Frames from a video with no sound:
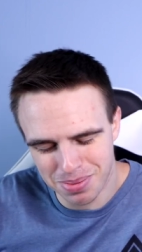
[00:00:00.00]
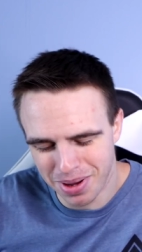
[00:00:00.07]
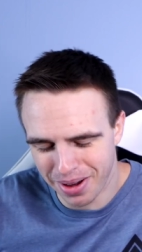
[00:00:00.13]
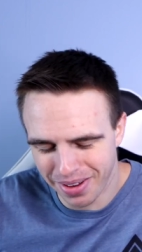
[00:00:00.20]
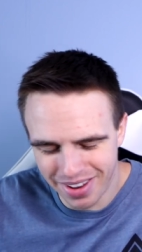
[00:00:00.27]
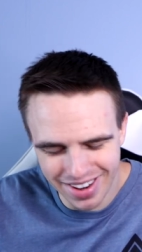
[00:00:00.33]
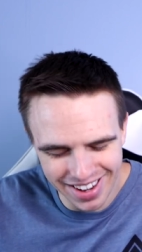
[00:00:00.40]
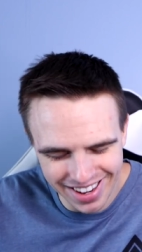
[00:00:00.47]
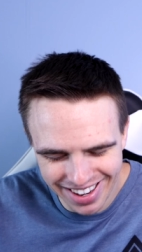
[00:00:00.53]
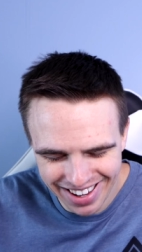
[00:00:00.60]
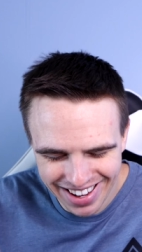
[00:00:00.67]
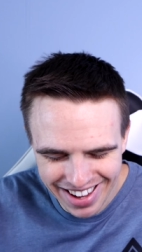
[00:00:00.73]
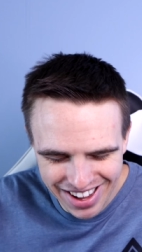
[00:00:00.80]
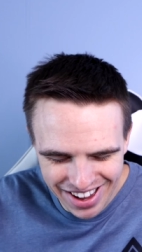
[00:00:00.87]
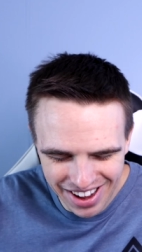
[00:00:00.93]
about
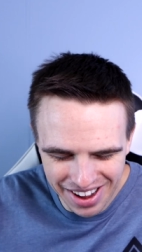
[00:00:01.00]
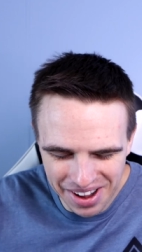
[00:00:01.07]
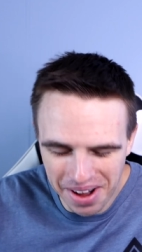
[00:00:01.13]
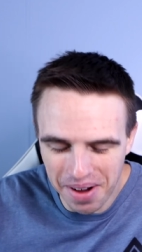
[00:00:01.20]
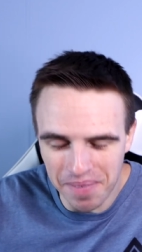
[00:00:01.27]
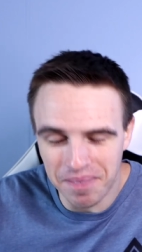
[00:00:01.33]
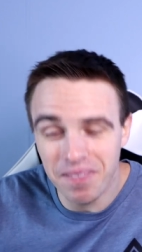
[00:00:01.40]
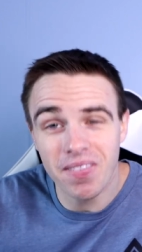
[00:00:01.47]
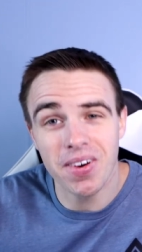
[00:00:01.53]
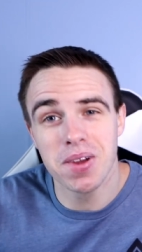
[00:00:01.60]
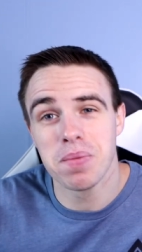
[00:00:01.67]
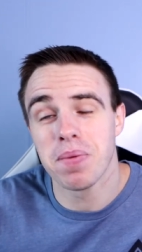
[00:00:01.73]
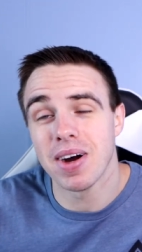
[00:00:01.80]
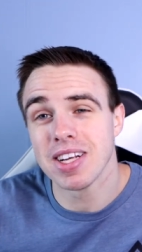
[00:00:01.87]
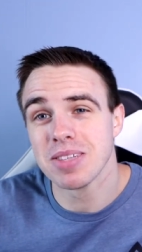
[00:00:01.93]
um, what
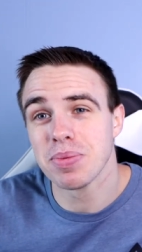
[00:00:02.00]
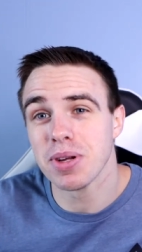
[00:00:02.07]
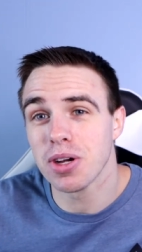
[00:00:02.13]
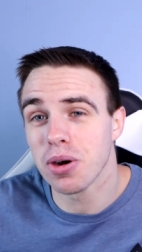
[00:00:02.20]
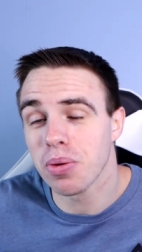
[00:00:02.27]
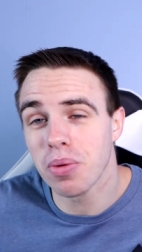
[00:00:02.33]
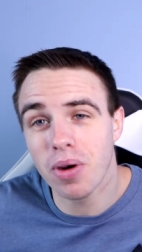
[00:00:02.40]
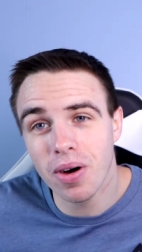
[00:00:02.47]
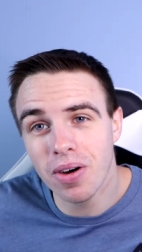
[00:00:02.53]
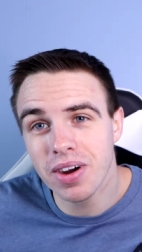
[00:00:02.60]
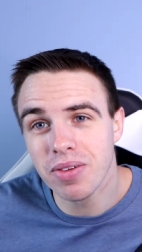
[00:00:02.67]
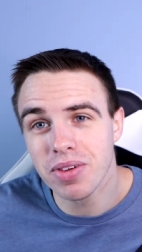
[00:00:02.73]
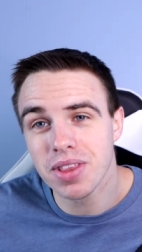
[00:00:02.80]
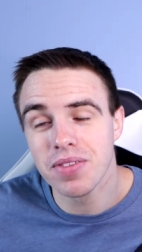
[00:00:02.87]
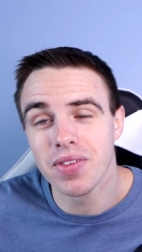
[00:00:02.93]
could possibly go
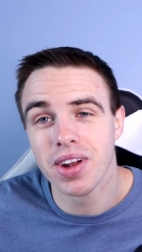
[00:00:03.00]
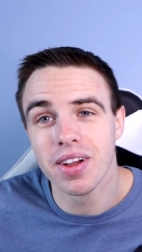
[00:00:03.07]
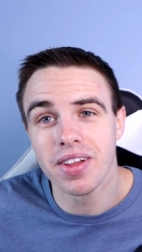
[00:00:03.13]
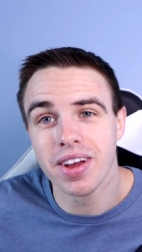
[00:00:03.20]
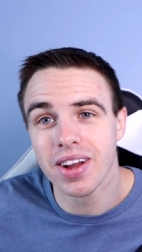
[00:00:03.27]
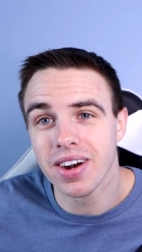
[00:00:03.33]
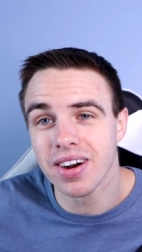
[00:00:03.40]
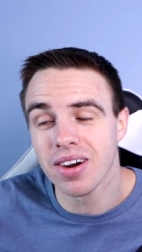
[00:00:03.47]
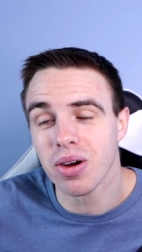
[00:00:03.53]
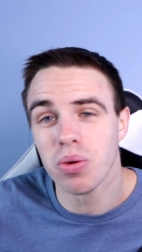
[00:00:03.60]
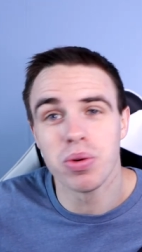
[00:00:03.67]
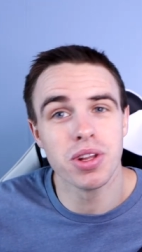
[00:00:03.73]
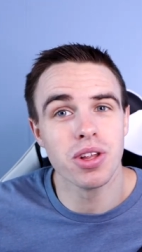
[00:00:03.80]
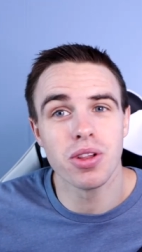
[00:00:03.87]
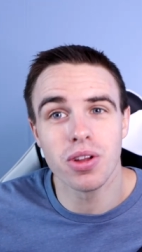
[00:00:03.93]
wrong with the ventilator,
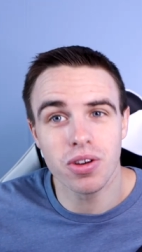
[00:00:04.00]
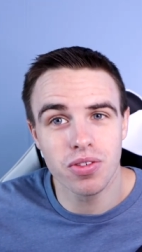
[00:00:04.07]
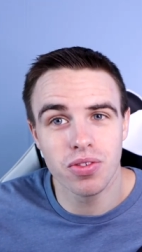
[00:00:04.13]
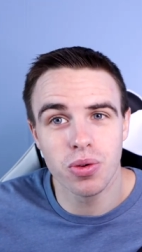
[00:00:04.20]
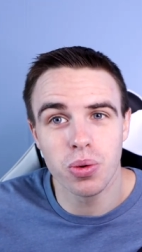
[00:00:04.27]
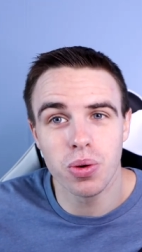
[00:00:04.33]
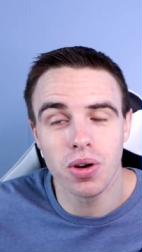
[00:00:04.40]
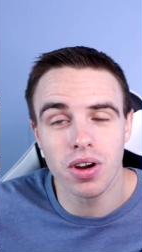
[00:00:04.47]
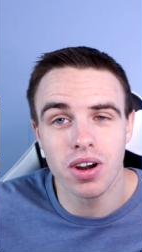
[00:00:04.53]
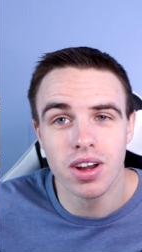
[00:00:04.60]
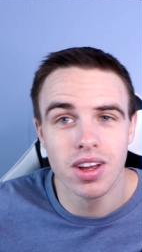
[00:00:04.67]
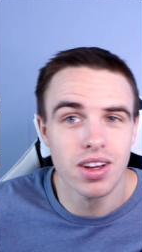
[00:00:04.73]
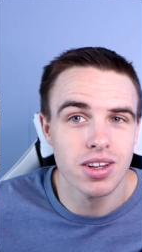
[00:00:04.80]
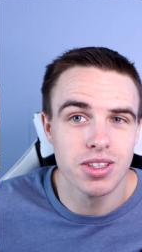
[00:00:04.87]
what to look for.